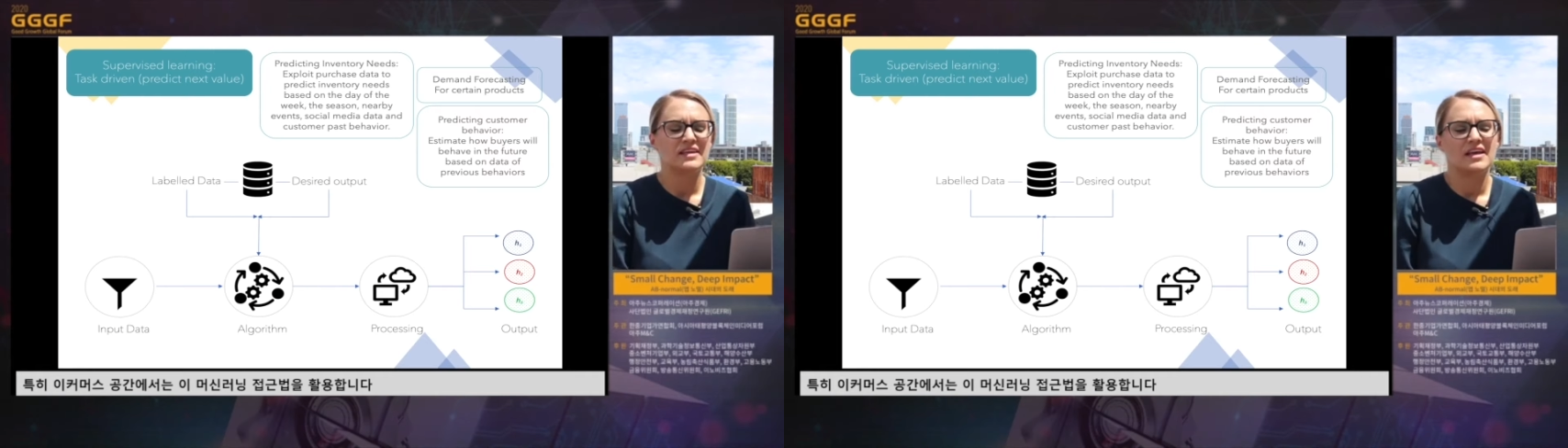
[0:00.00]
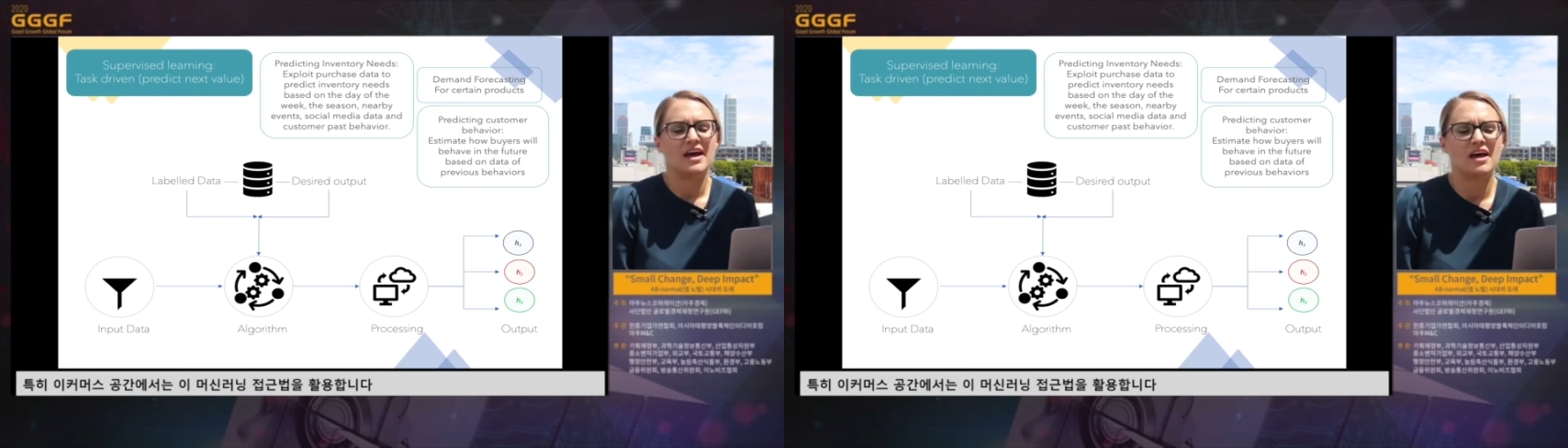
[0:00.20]

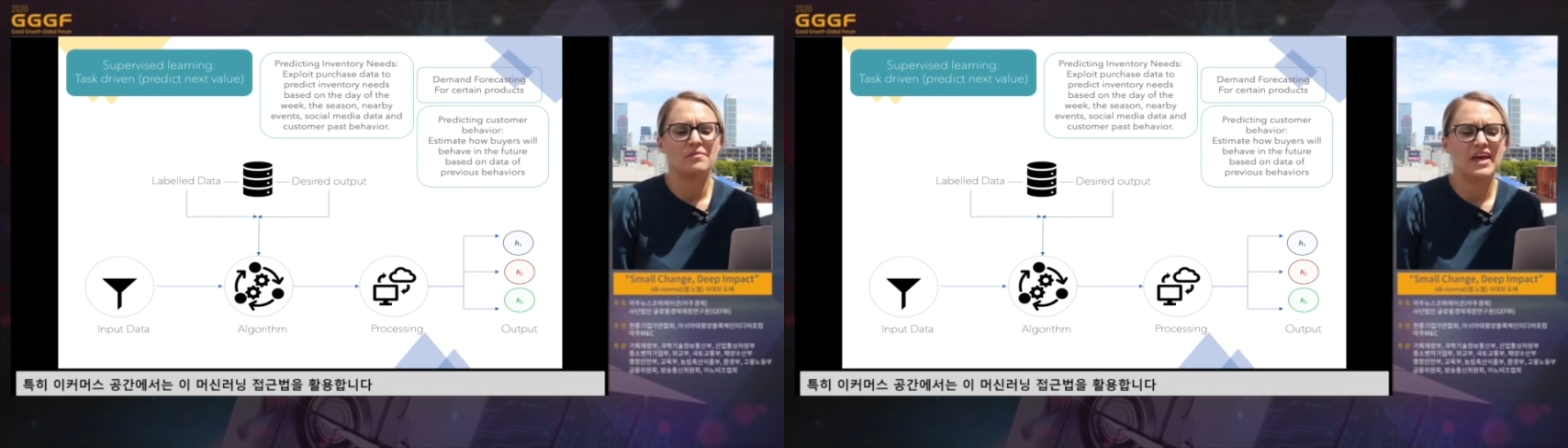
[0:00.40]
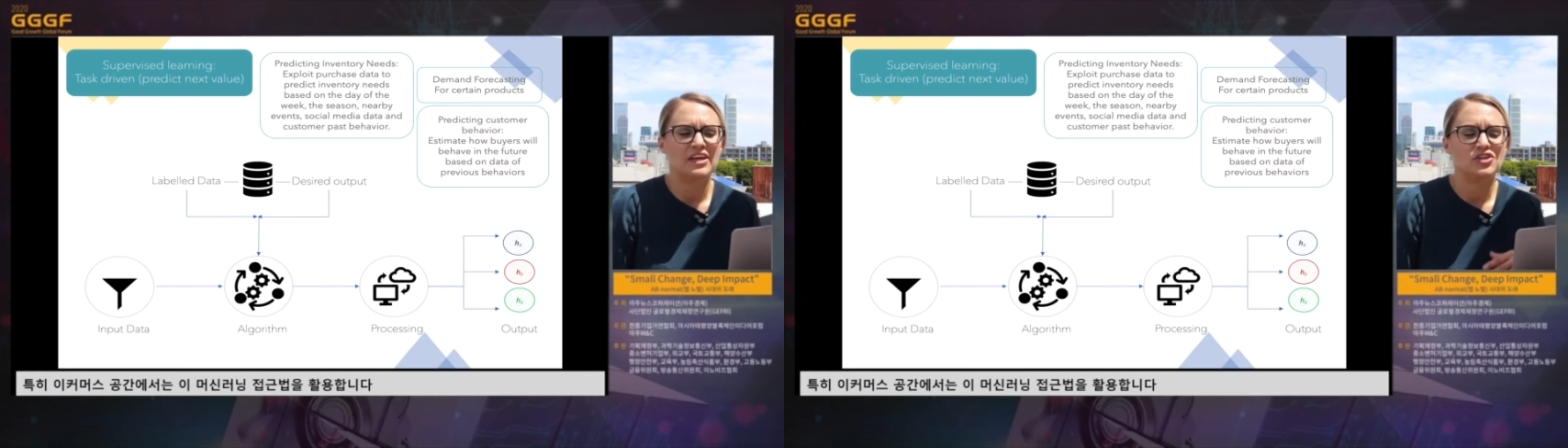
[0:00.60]

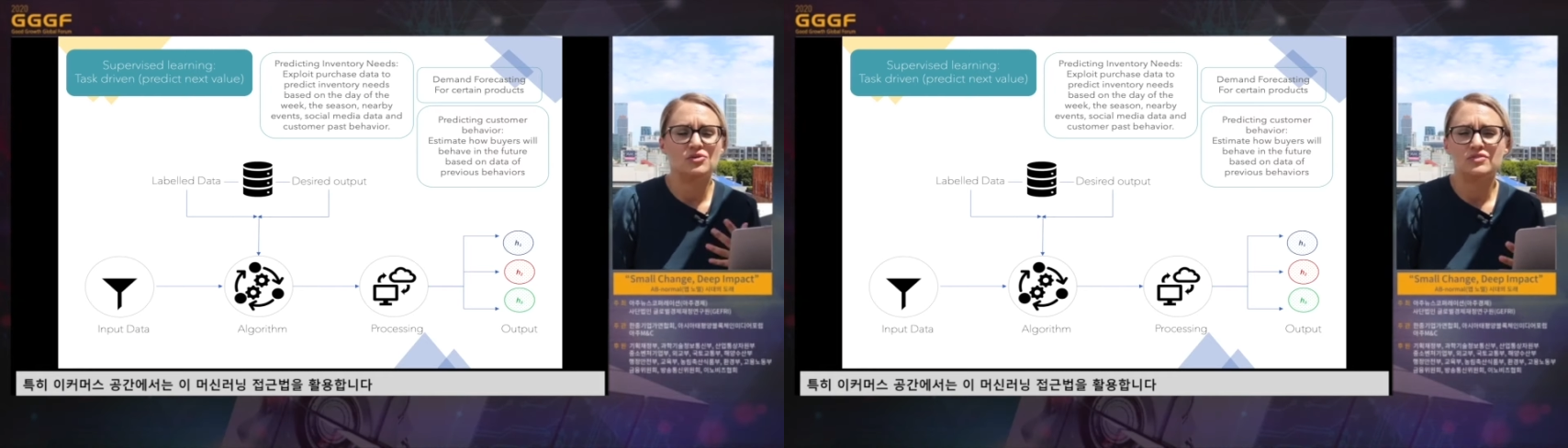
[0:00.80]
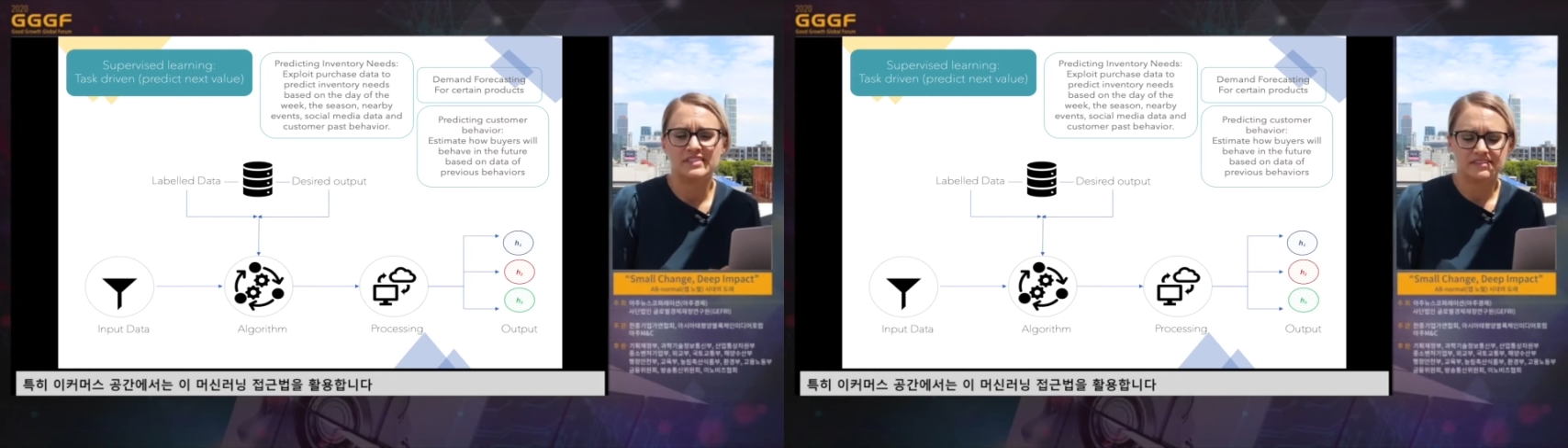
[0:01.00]
that
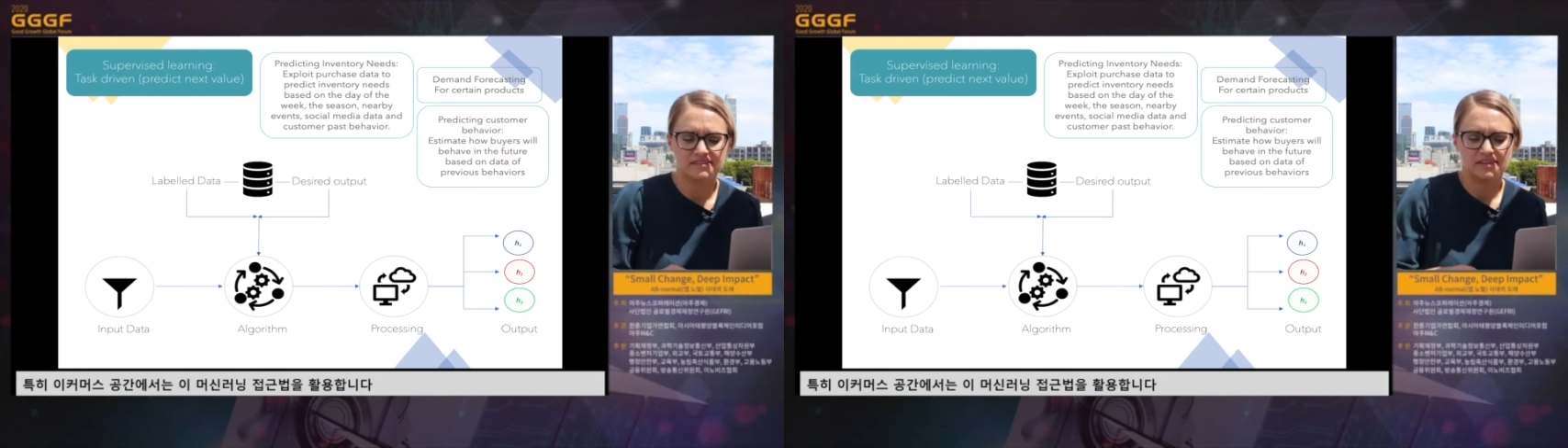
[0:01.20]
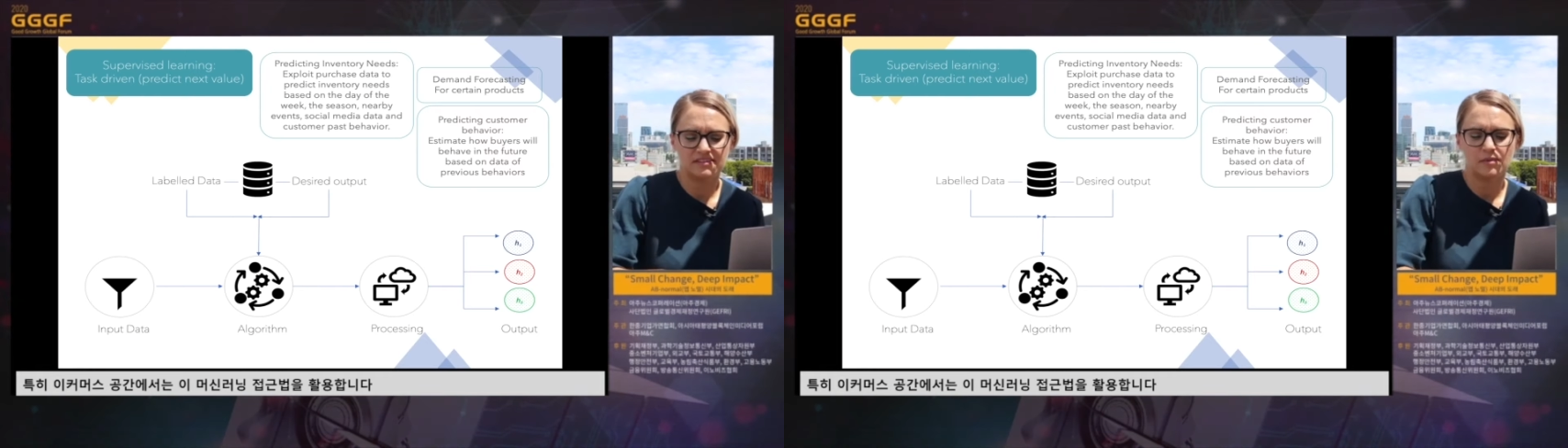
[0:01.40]
use
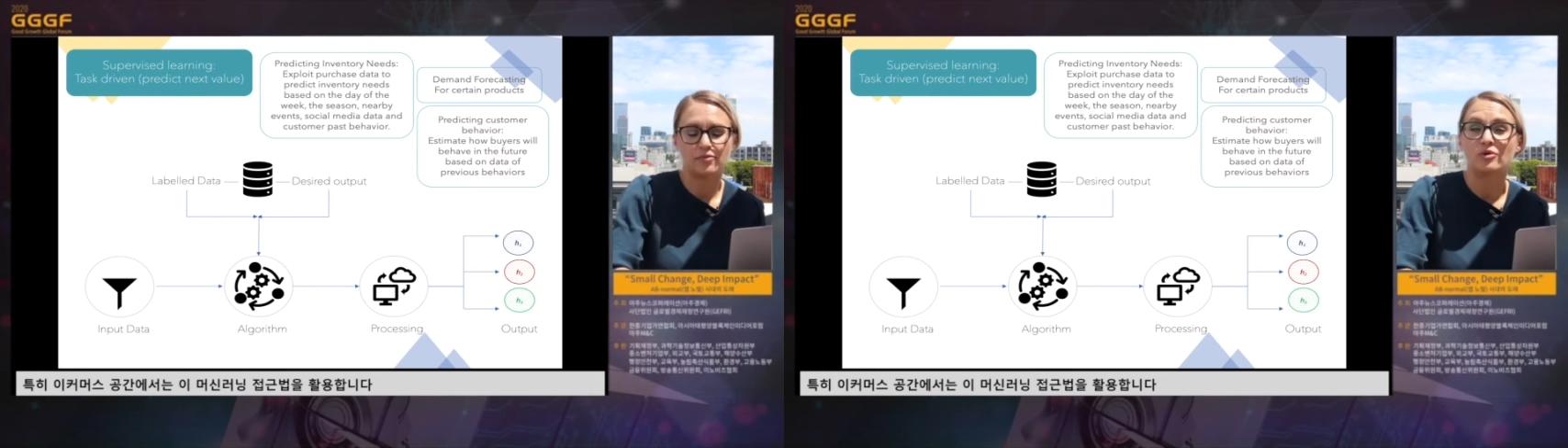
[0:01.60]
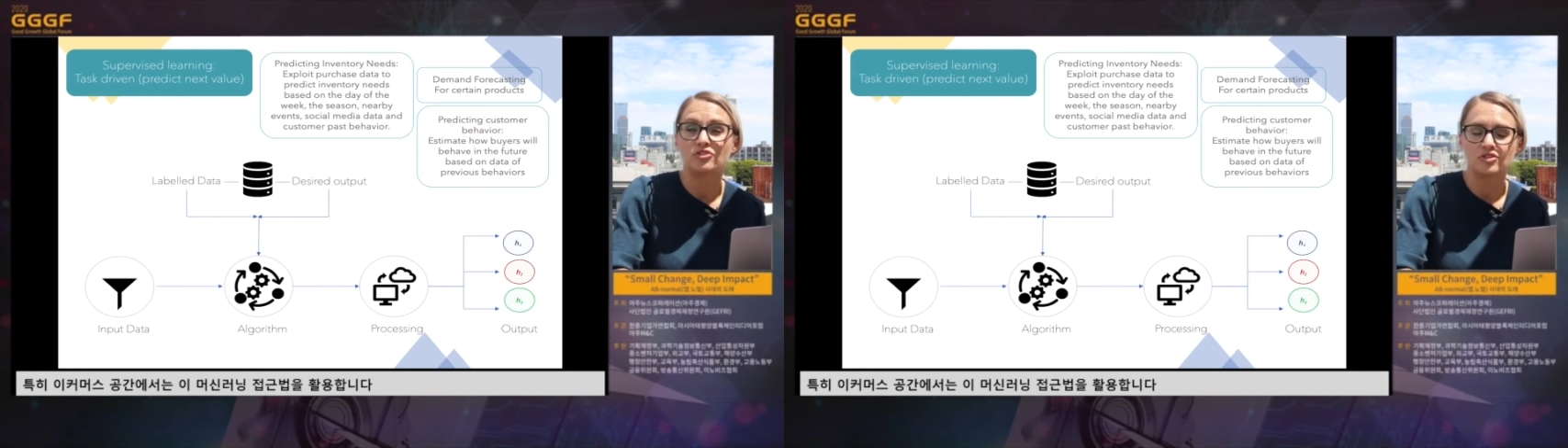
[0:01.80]
this
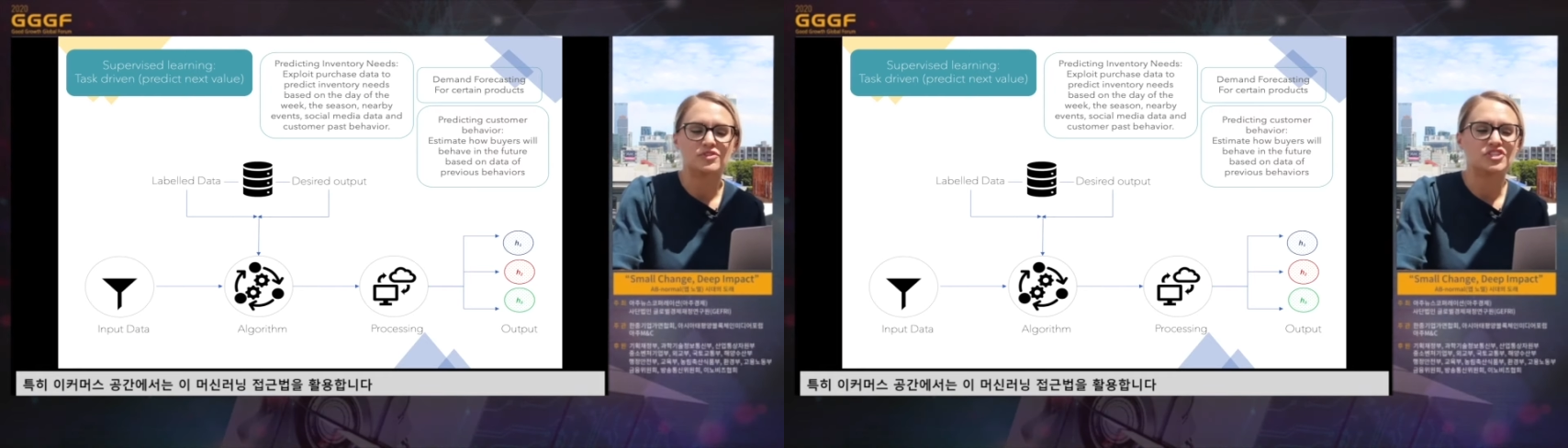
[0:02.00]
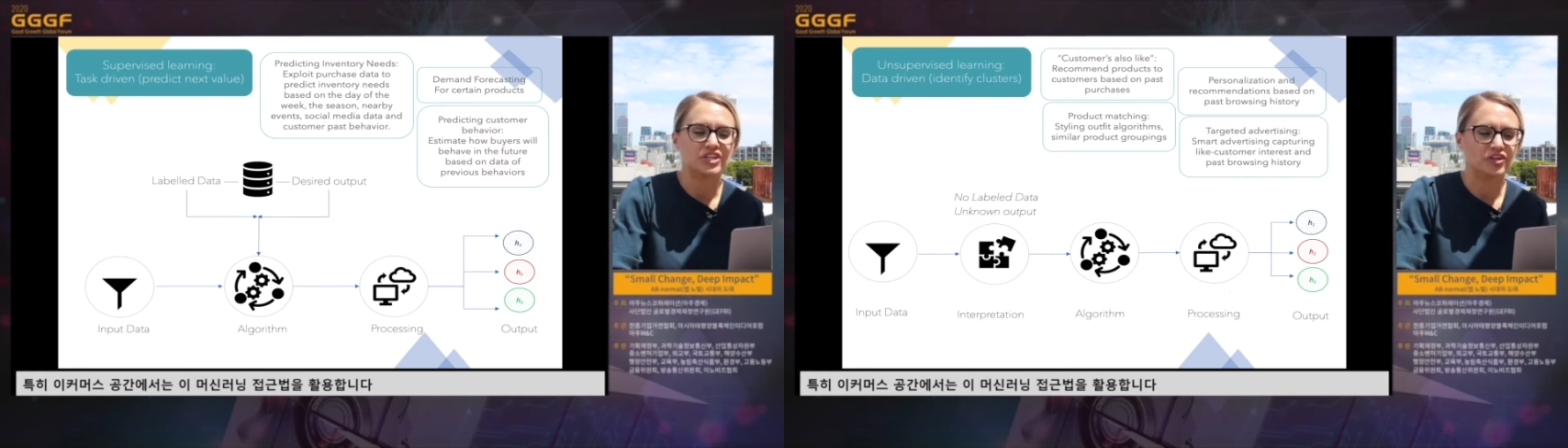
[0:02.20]
approach to
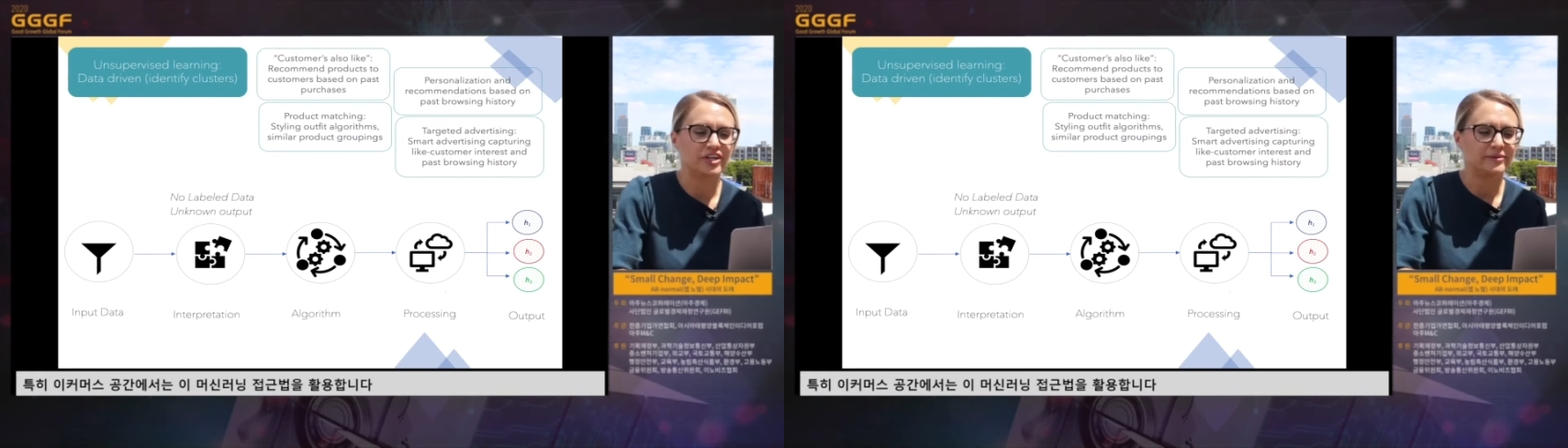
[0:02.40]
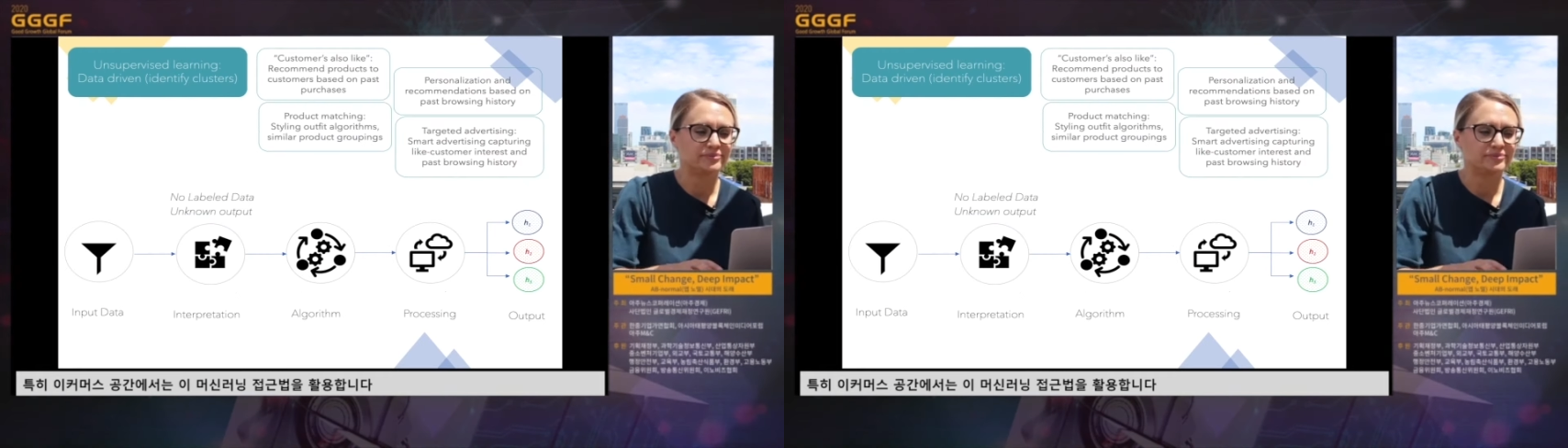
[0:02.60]
machine learning.